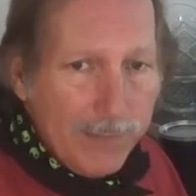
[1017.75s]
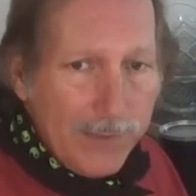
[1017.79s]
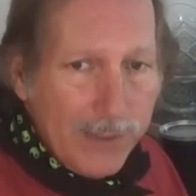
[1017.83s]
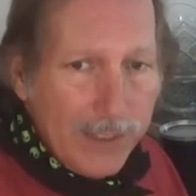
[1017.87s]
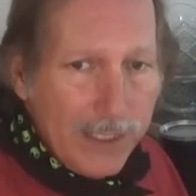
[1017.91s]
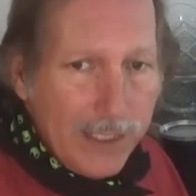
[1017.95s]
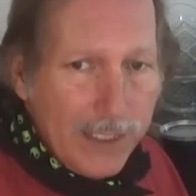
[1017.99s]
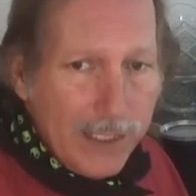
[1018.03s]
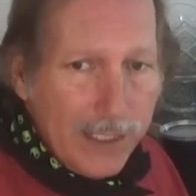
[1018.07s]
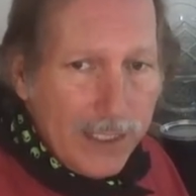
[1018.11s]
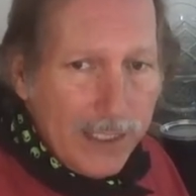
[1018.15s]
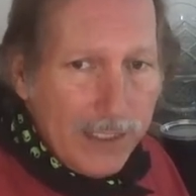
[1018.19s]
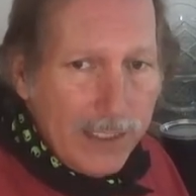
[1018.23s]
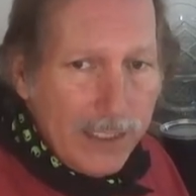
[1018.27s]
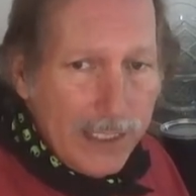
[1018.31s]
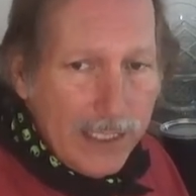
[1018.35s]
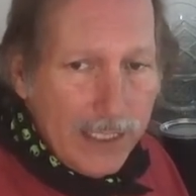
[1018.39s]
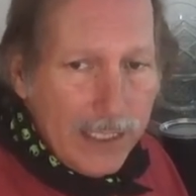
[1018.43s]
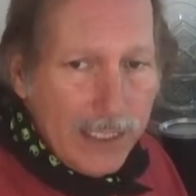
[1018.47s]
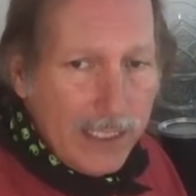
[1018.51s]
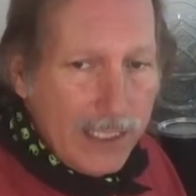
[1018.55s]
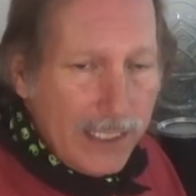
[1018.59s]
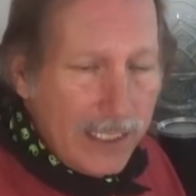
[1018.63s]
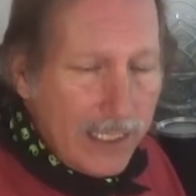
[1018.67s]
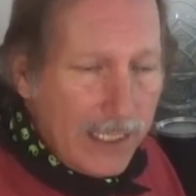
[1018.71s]
then
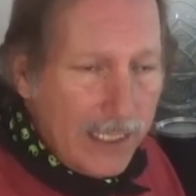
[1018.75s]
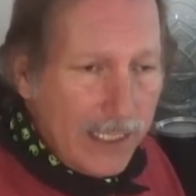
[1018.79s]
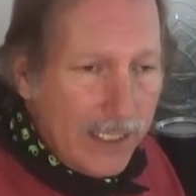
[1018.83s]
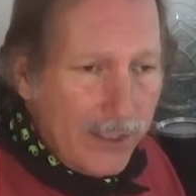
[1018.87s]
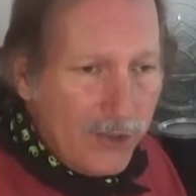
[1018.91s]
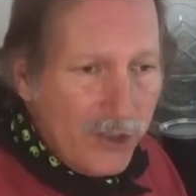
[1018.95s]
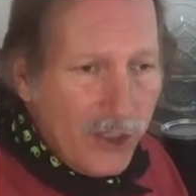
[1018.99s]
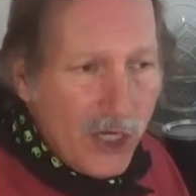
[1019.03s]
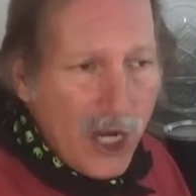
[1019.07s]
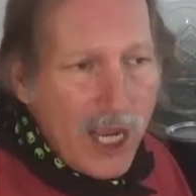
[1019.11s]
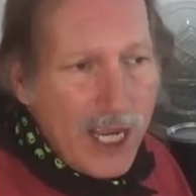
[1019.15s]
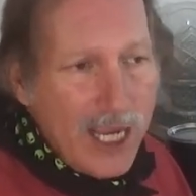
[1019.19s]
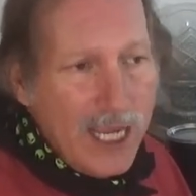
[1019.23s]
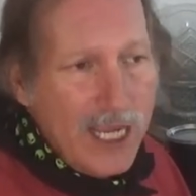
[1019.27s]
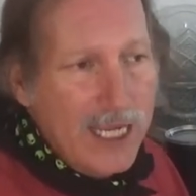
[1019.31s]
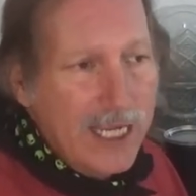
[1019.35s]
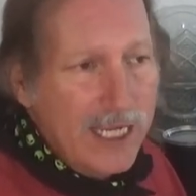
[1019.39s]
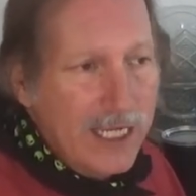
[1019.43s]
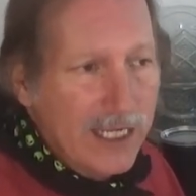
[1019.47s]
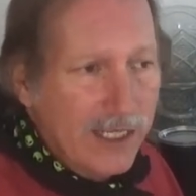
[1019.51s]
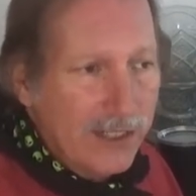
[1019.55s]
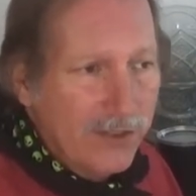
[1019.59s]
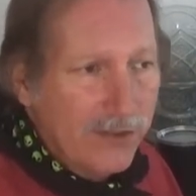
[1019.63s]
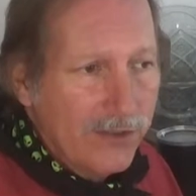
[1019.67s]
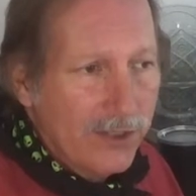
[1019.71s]
any
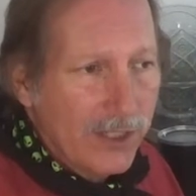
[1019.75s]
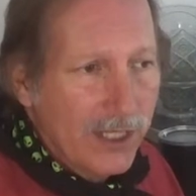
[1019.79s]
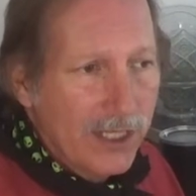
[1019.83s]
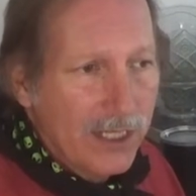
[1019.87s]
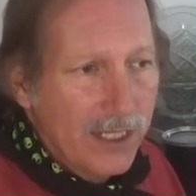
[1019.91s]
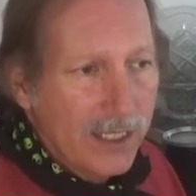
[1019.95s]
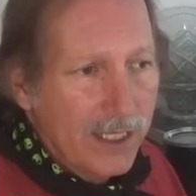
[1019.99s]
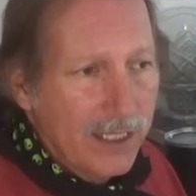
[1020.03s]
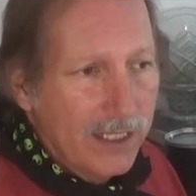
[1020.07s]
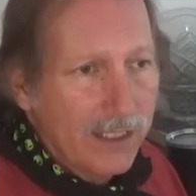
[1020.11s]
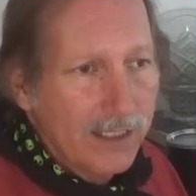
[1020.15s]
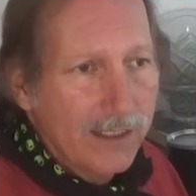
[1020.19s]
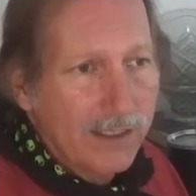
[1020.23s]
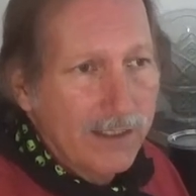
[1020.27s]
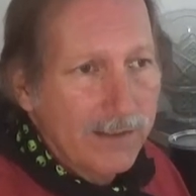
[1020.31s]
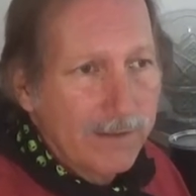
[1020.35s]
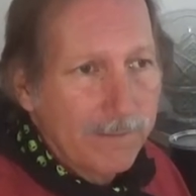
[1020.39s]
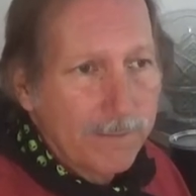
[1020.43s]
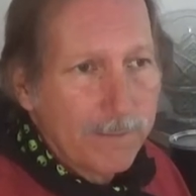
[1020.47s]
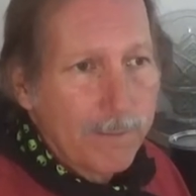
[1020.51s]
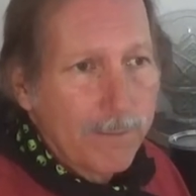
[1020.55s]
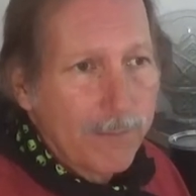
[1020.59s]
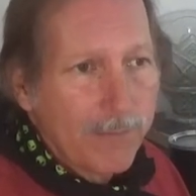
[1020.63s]
change in